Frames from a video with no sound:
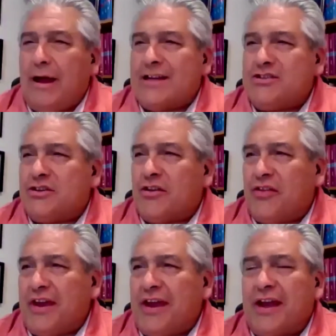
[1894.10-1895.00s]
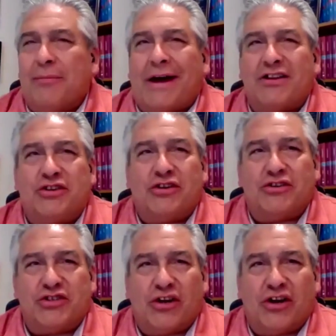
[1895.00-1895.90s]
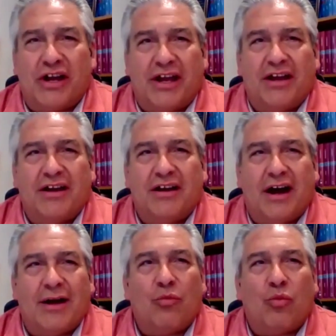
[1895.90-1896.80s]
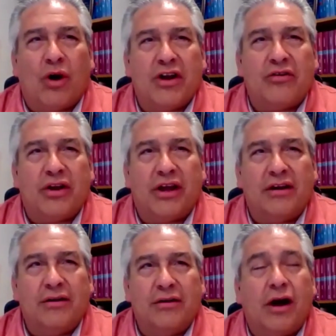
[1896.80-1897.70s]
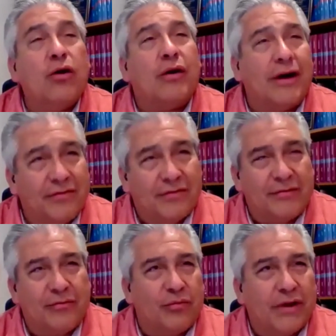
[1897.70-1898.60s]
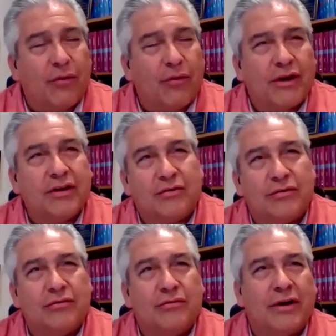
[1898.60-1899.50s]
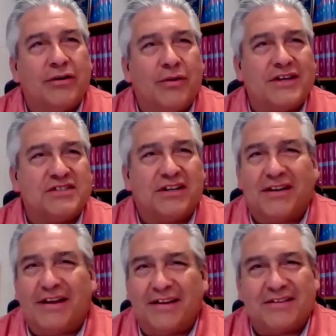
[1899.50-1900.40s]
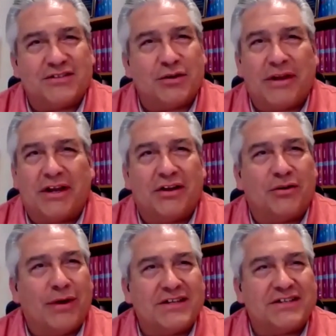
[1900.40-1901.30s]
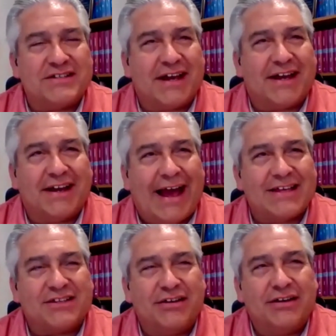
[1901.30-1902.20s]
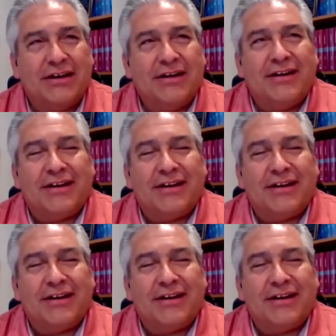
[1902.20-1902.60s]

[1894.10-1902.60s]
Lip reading: As you're thinking about your journey, I'm wondering, one question, and there's so many good questions I could ask you, you